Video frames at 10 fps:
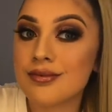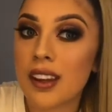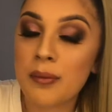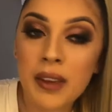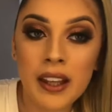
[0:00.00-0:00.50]

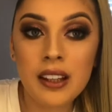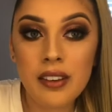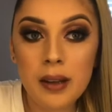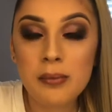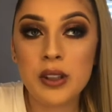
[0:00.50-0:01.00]
I'm kind of
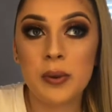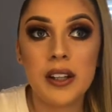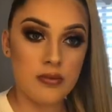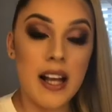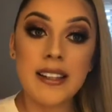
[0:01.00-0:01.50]
in between.
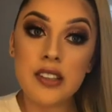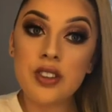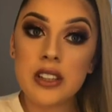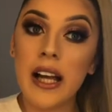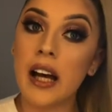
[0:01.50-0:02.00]
I did
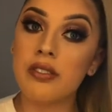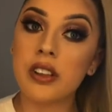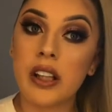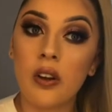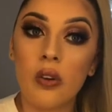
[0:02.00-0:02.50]
used to have
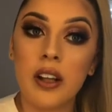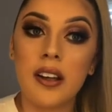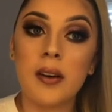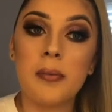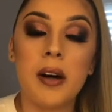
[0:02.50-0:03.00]
really long
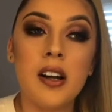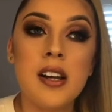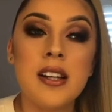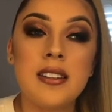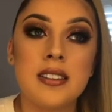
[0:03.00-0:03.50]
hair, but
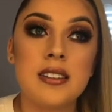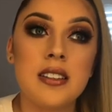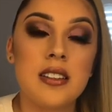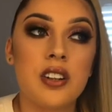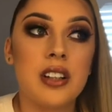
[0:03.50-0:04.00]
since I
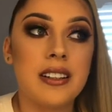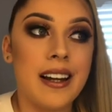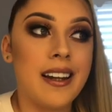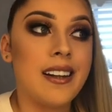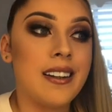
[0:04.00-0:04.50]
started
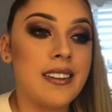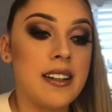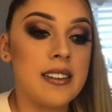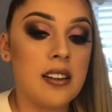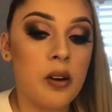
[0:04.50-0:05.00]
dyeing it, it
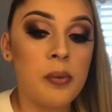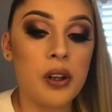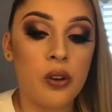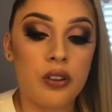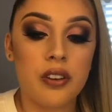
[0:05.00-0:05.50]
takes a little bit
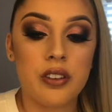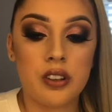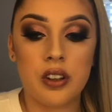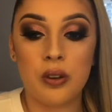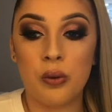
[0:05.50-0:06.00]
longer for it
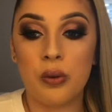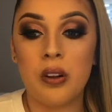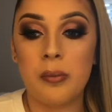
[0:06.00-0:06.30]
to grow.